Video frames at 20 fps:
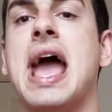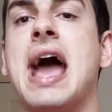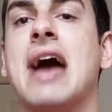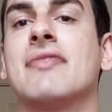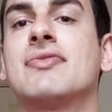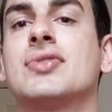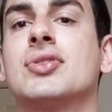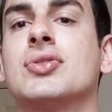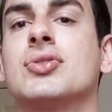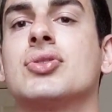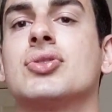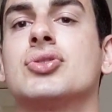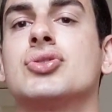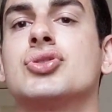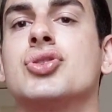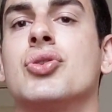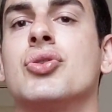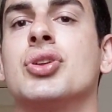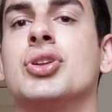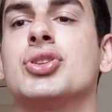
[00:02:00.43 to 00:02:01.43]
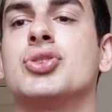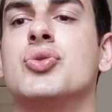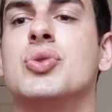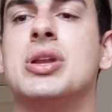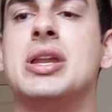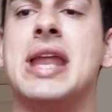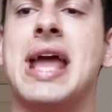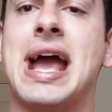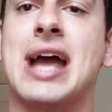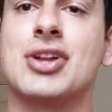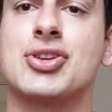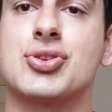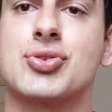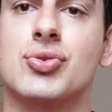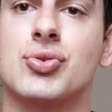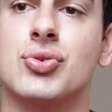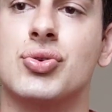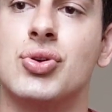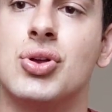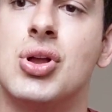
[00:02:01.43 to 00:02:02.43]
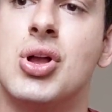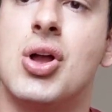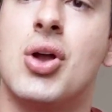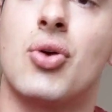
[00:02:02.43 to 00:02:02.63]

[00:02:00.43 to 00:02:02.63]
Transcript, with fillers: after turning to a natural